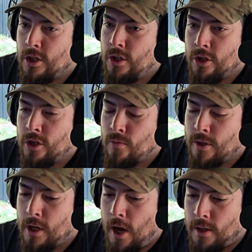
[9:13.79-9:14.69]
they should have just
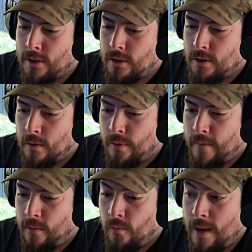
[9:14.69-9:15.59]
went to college or whatever.